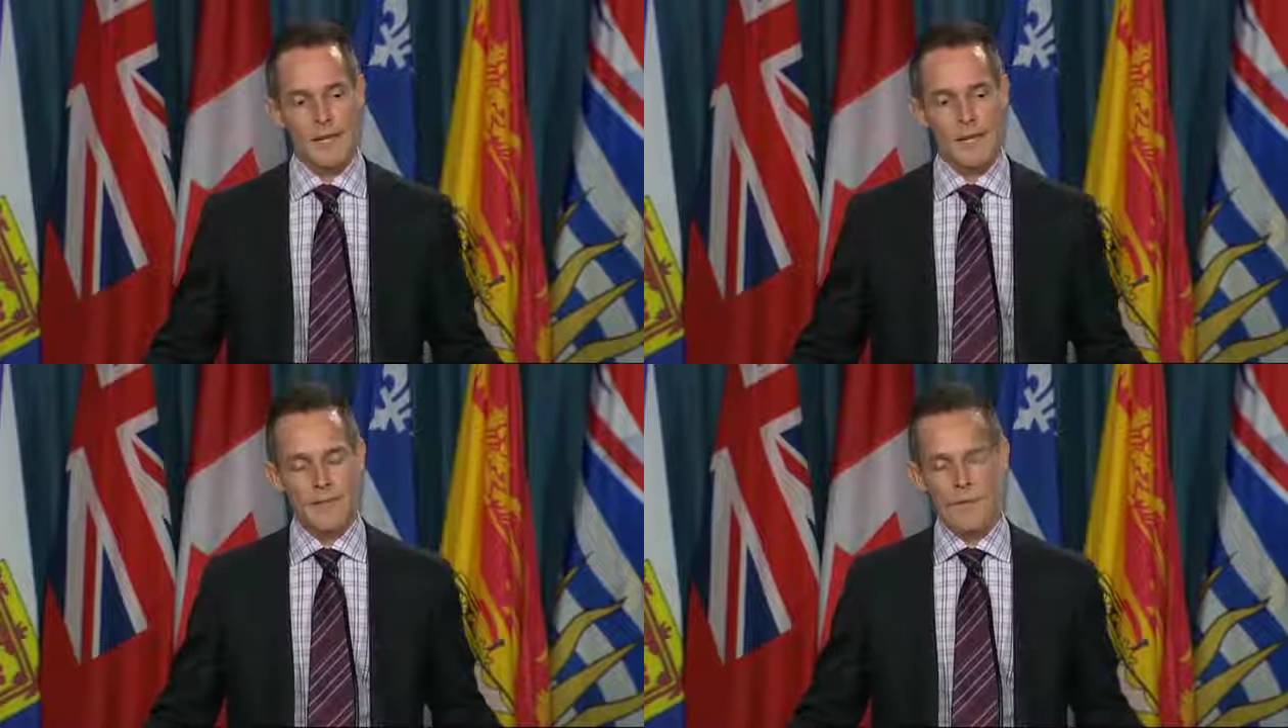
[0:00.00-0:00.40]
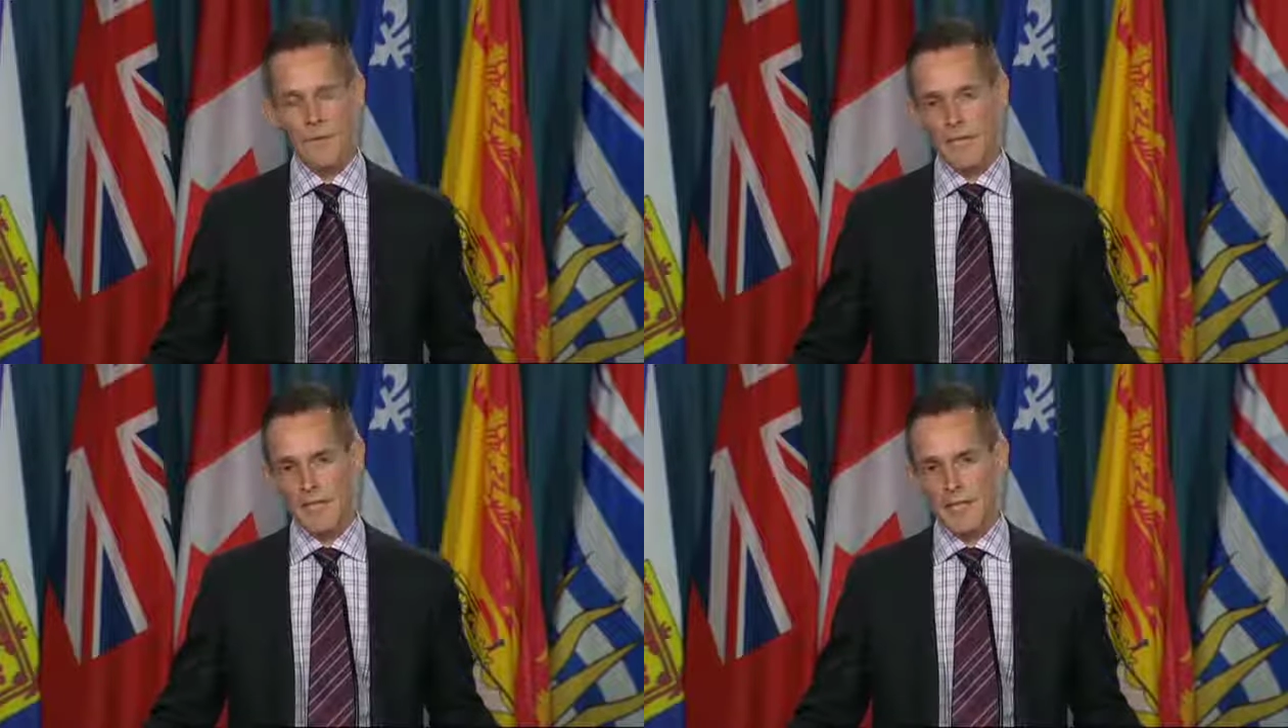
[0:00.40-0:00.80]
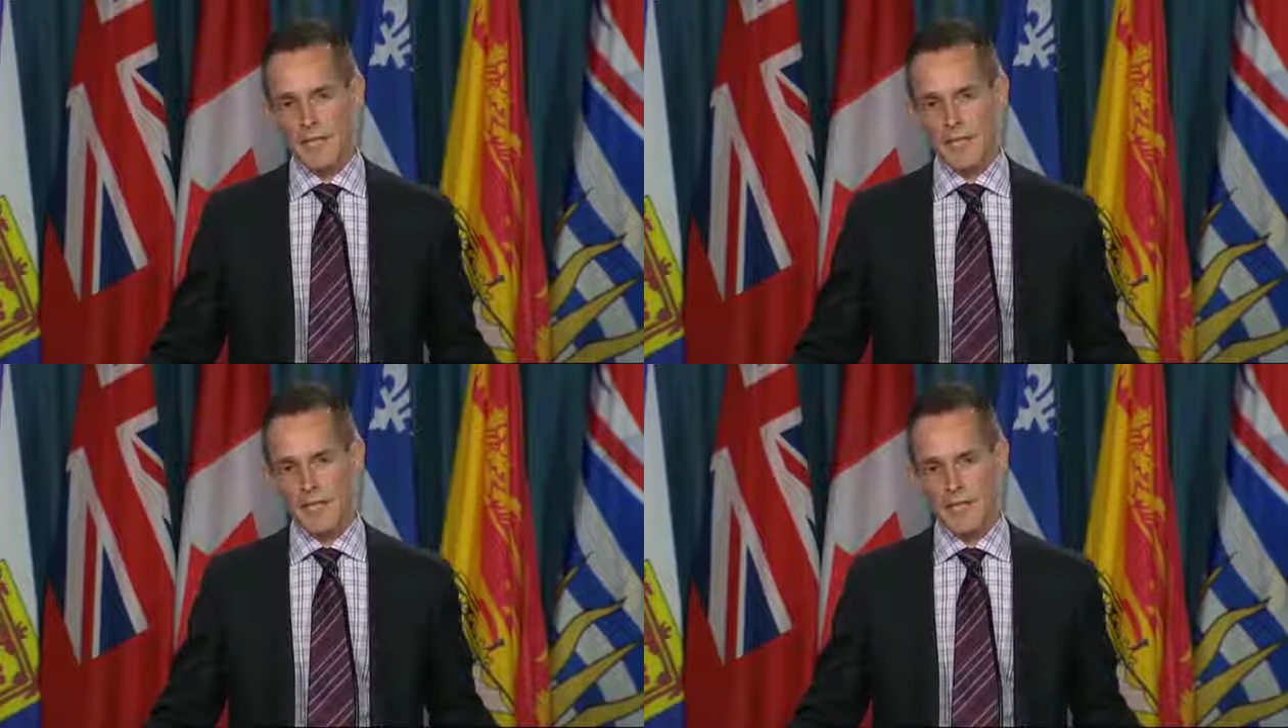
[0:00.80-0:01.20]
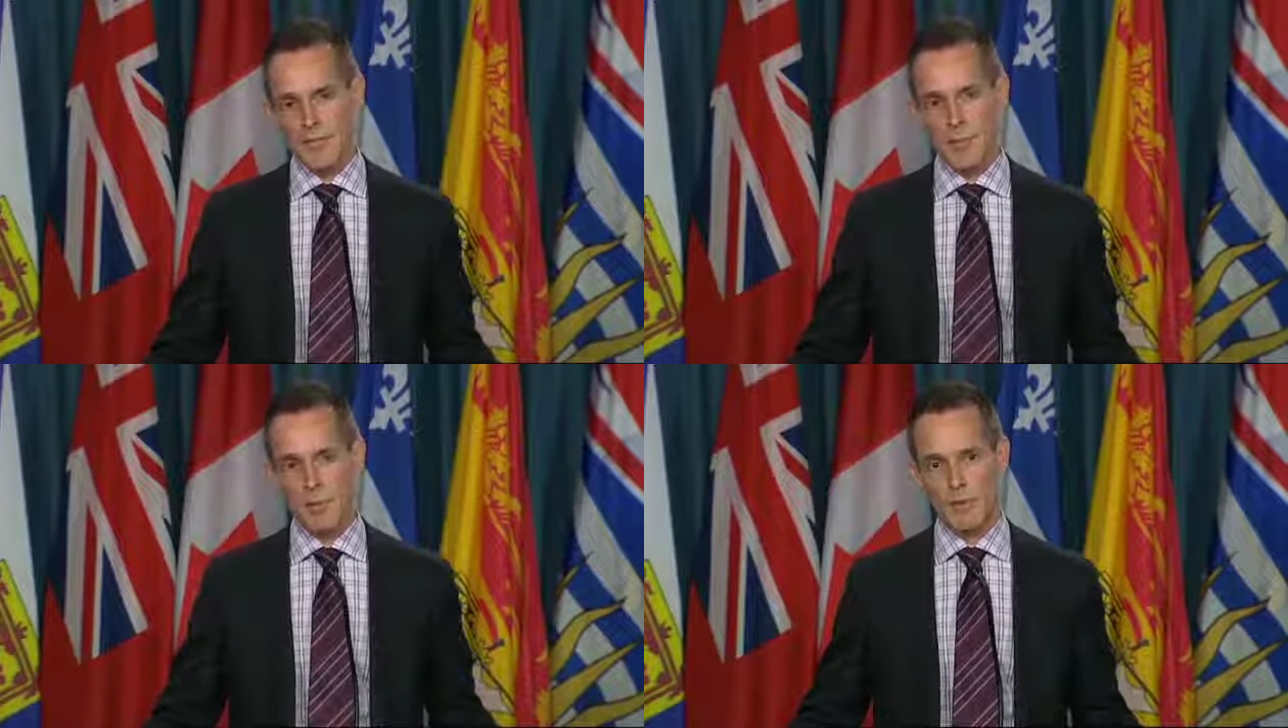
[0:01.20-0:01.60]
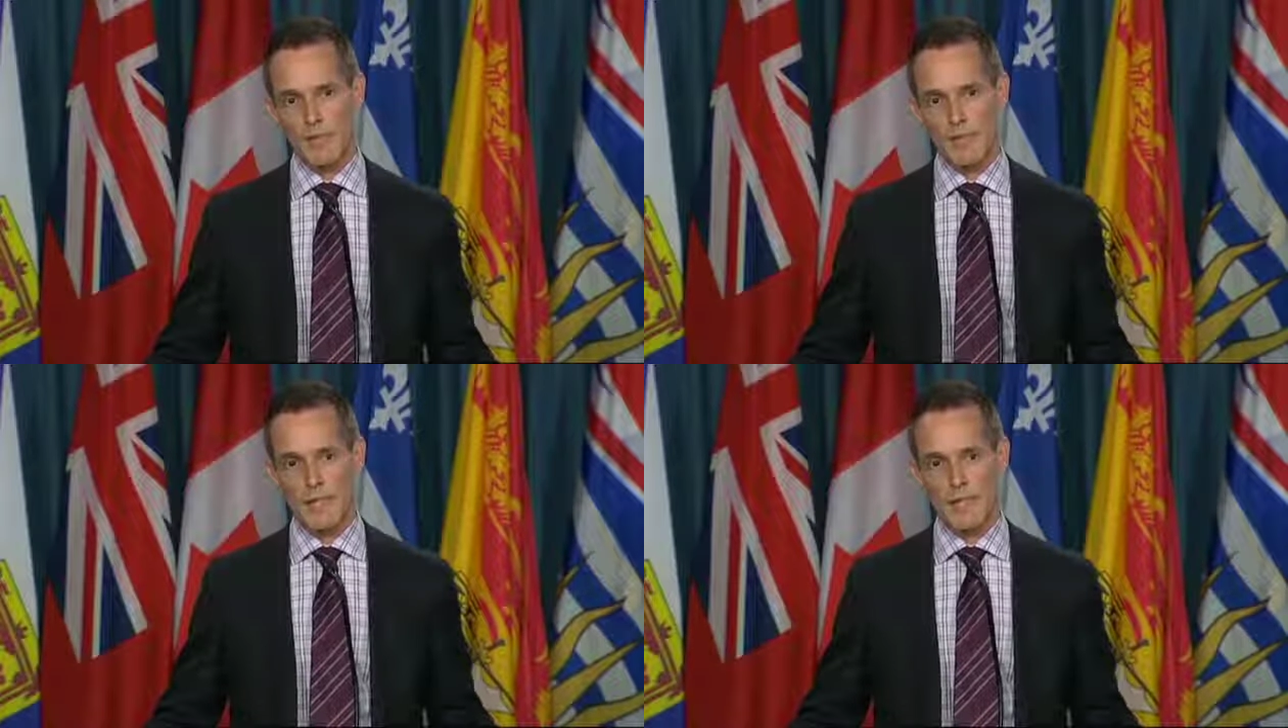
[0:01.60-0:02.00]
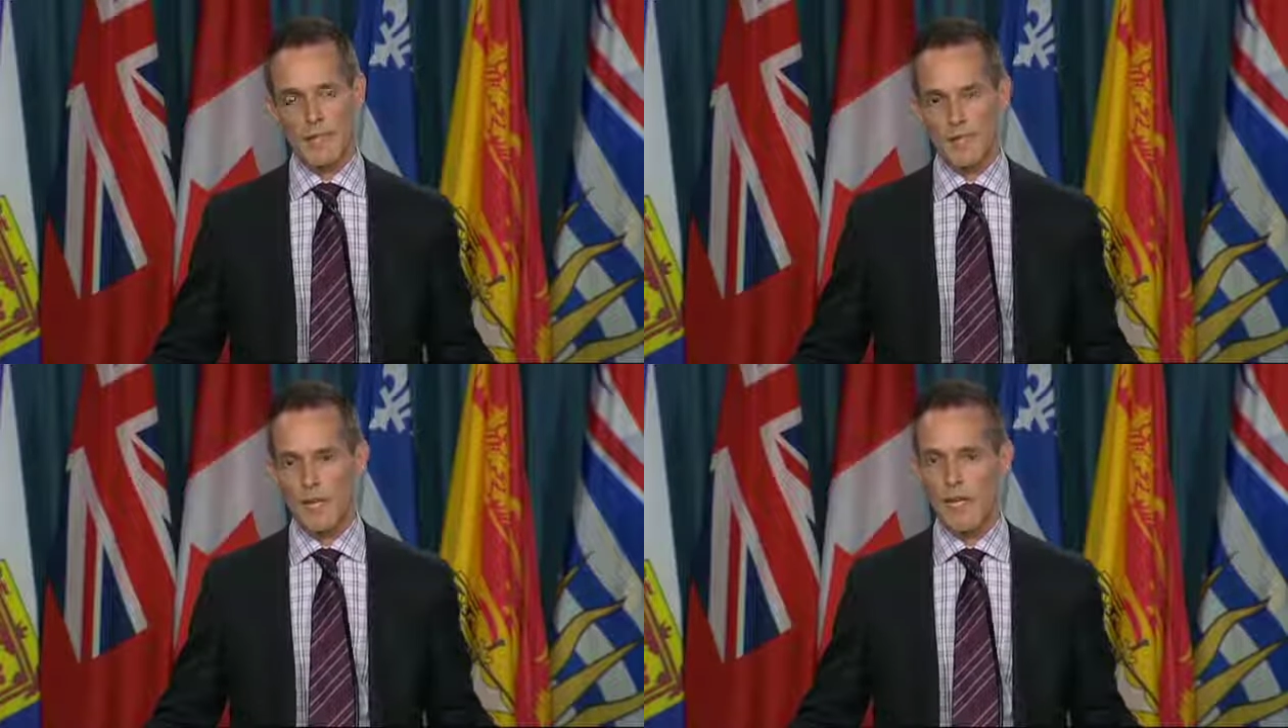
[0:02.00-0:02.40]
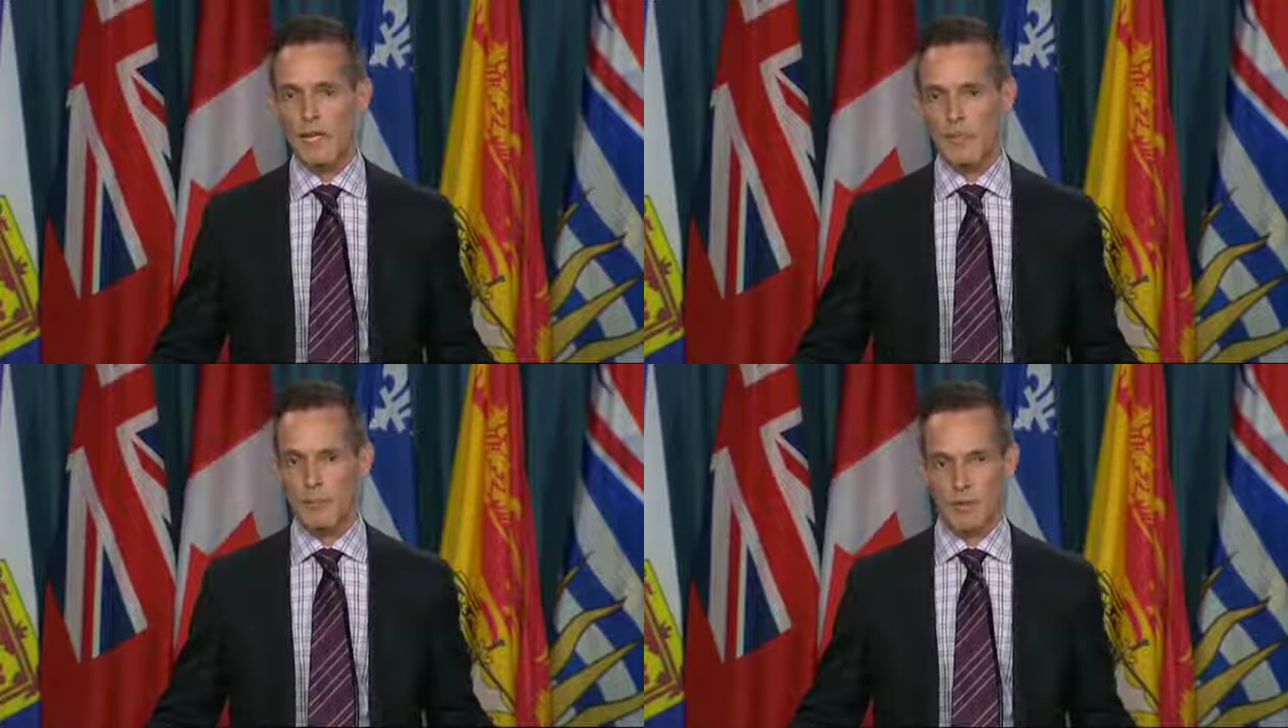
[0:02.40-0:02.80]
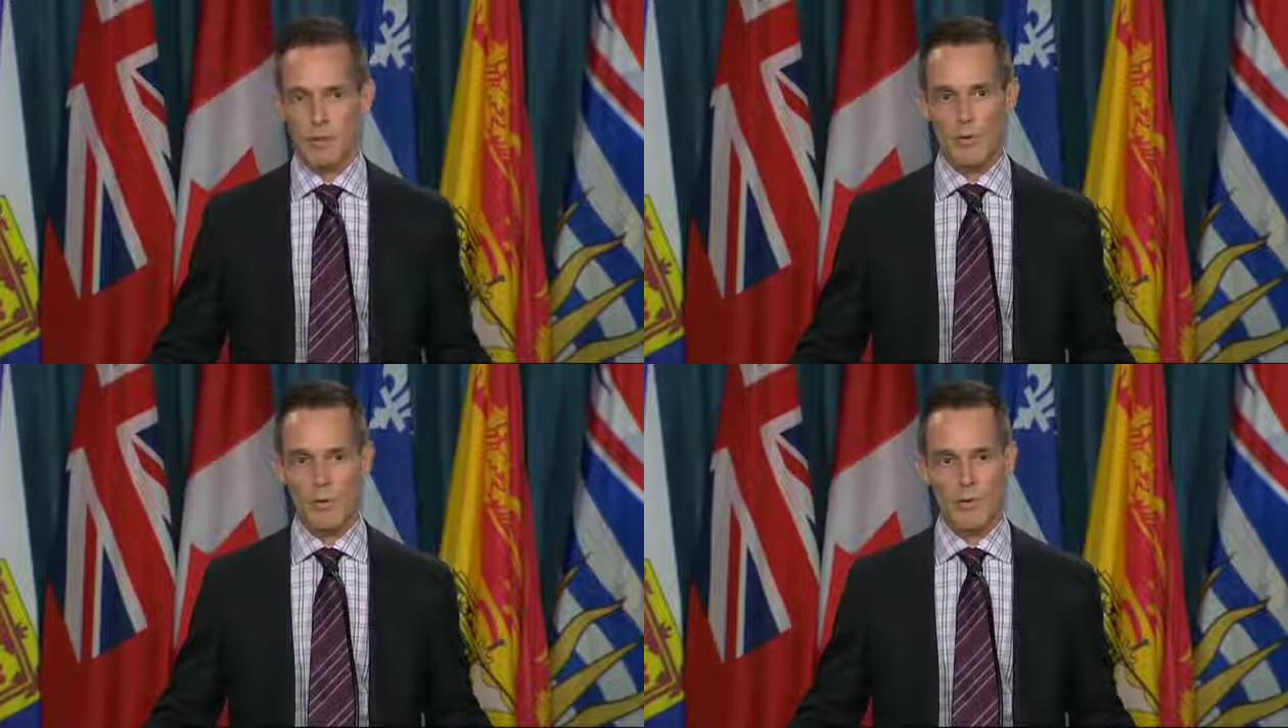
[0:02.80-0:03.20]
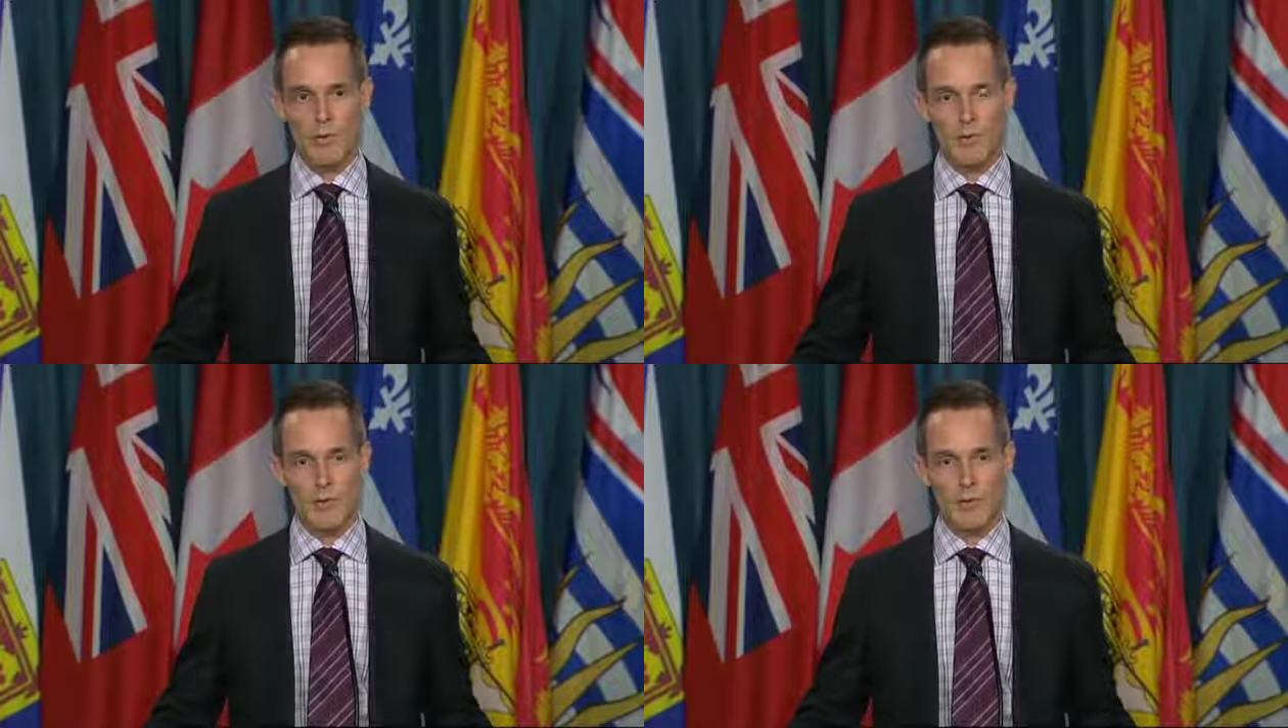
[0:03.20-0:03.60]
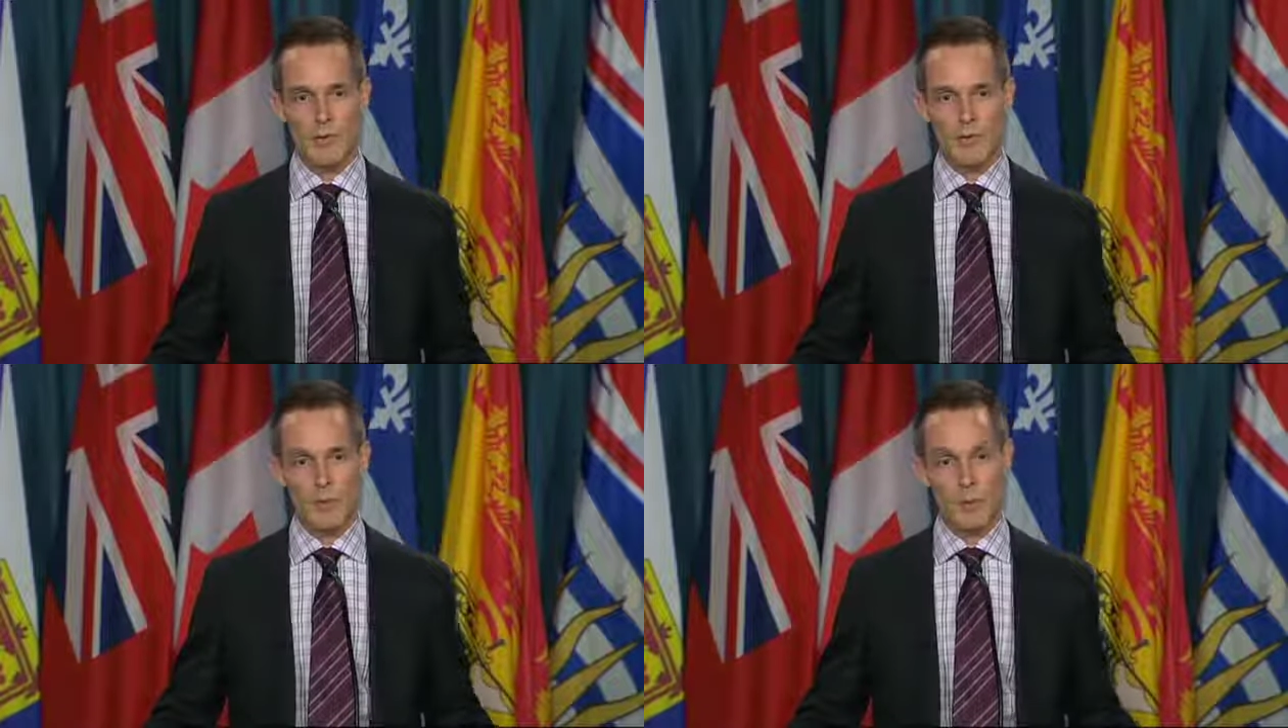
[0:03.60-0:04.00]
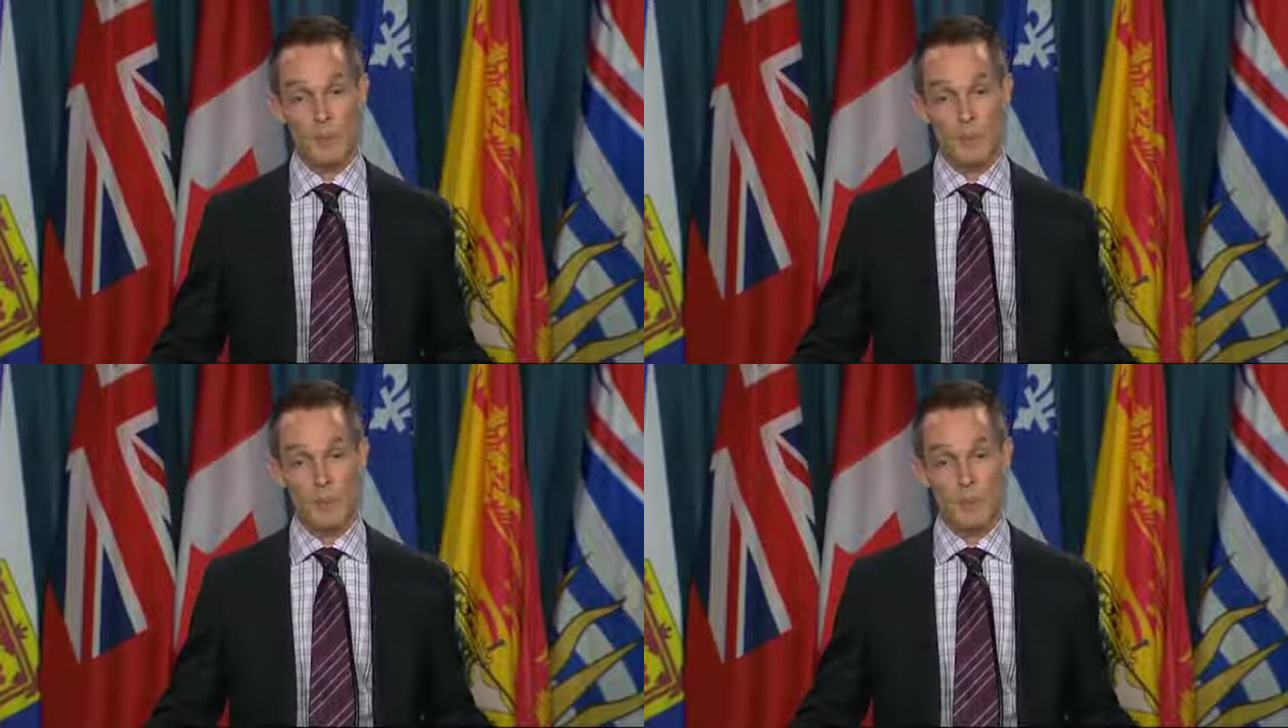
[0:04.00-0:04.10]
CMHA has been providing an array of programs and services,